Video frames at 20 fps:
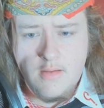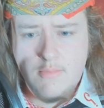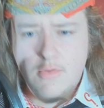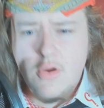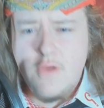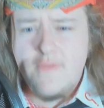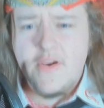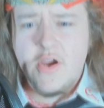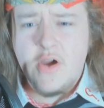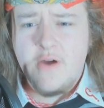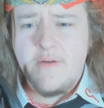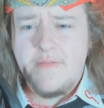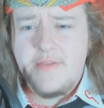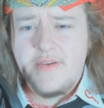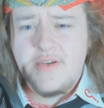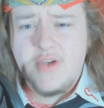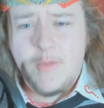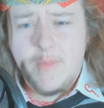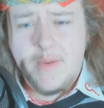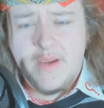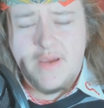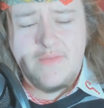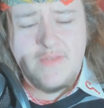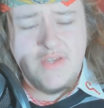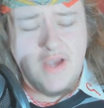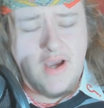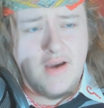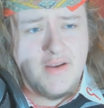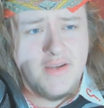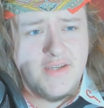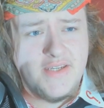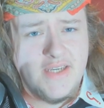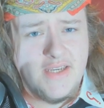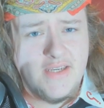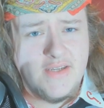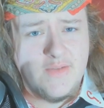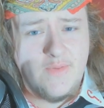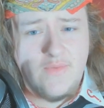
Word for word: Moving off the topic of TARDISes,